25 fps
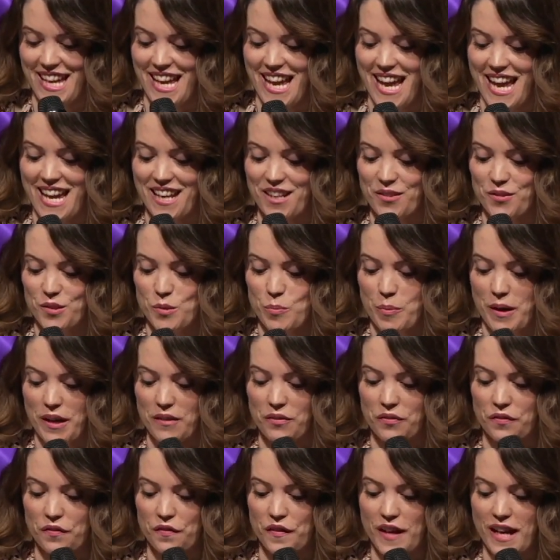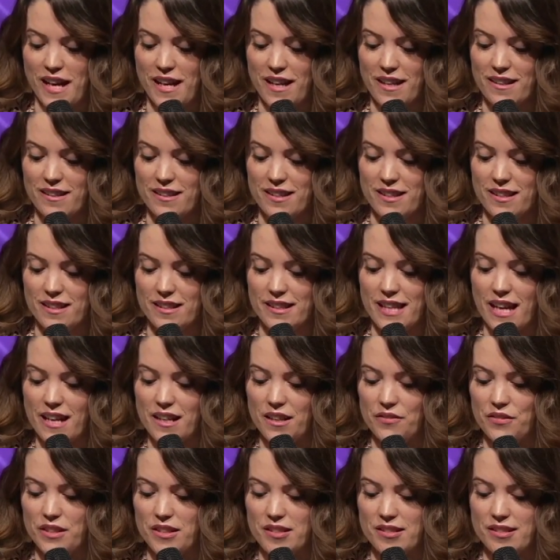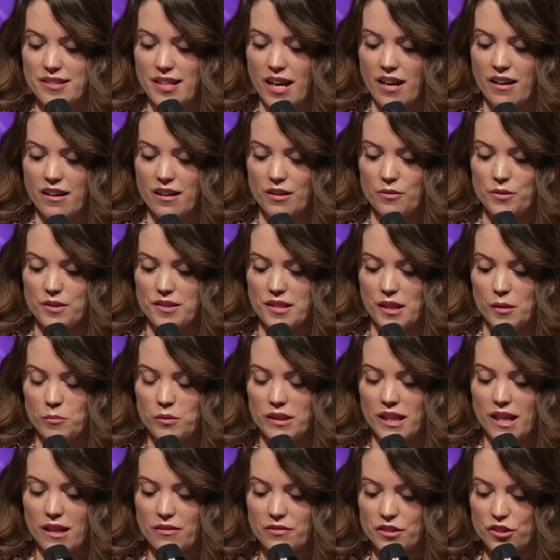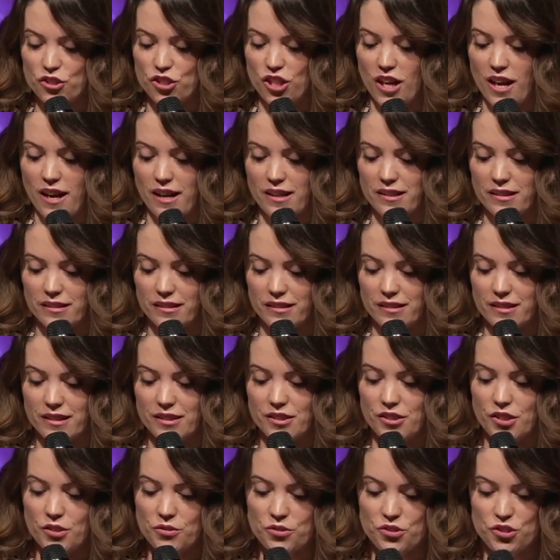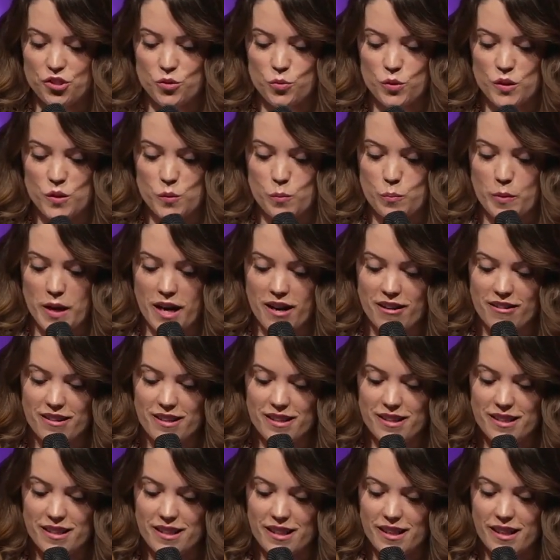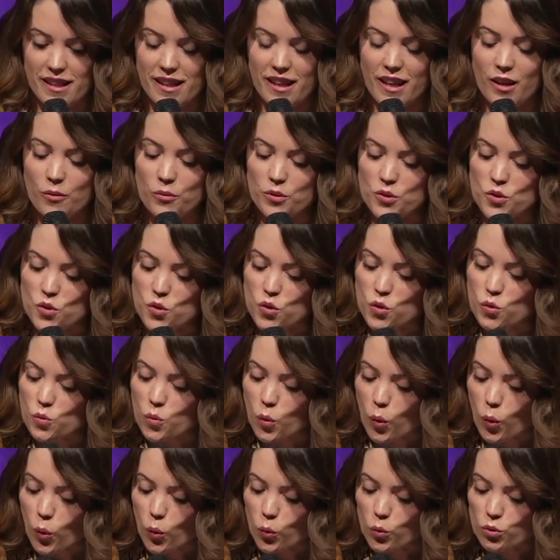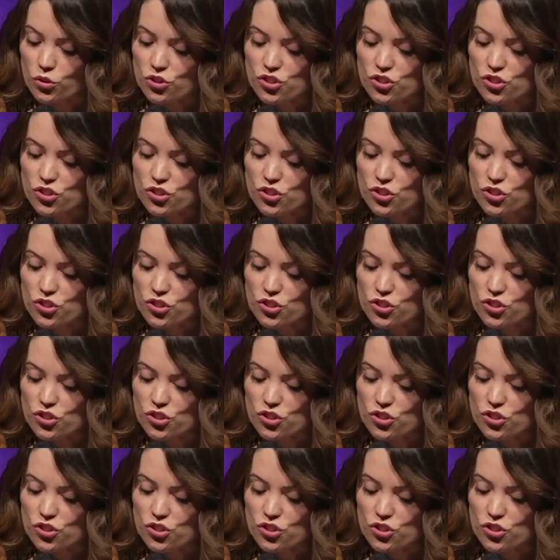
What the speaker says: And it was by faith that even Sarah was able to have a child, though she was barren and was too old.